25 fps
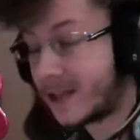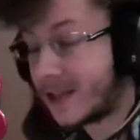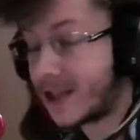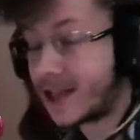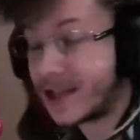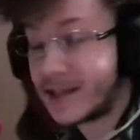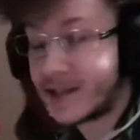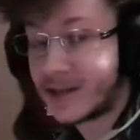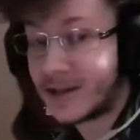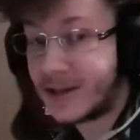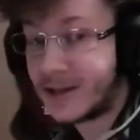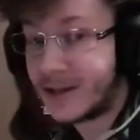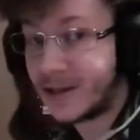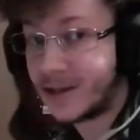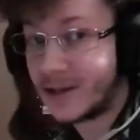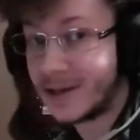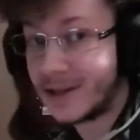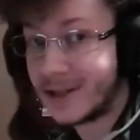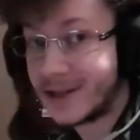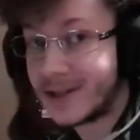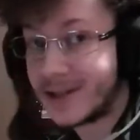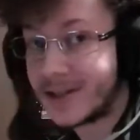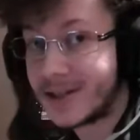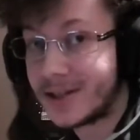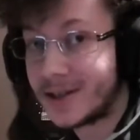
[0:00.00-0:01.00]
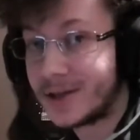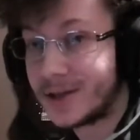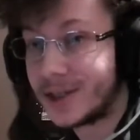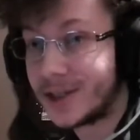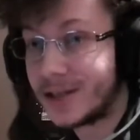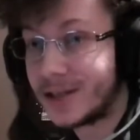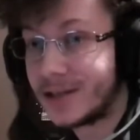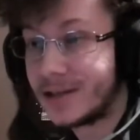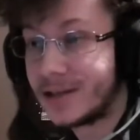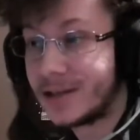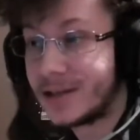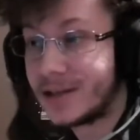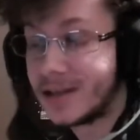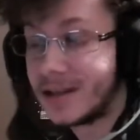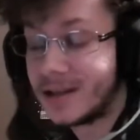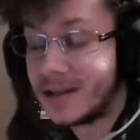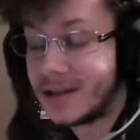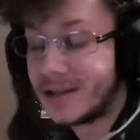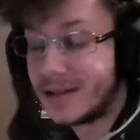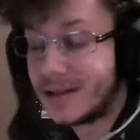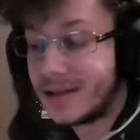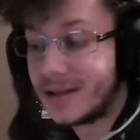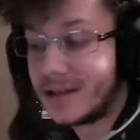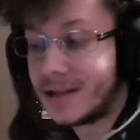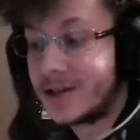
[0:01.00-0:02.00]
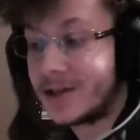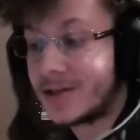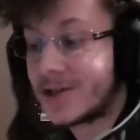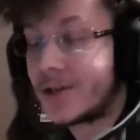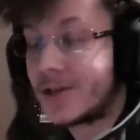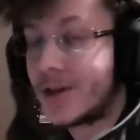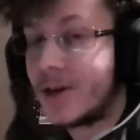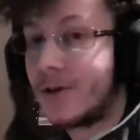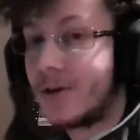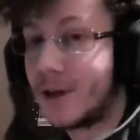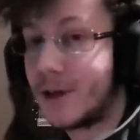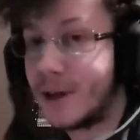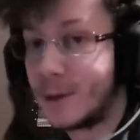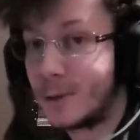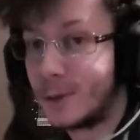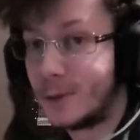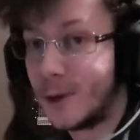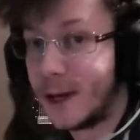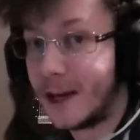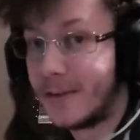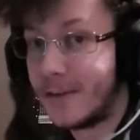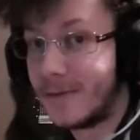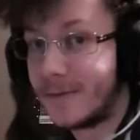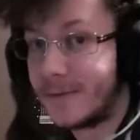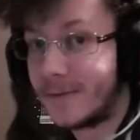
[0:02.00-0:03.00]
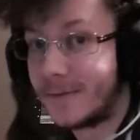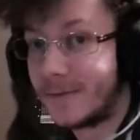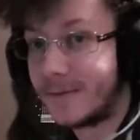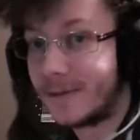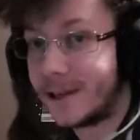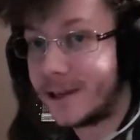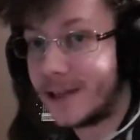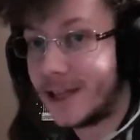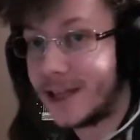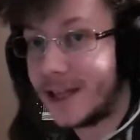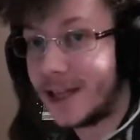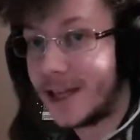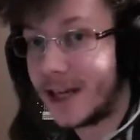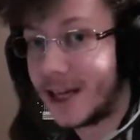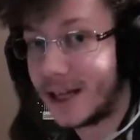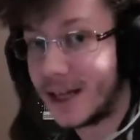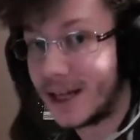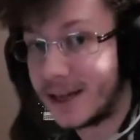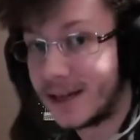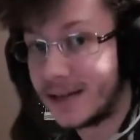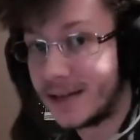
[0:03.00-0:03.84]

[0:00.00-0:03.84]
all there is to it. There's no other way of getting it.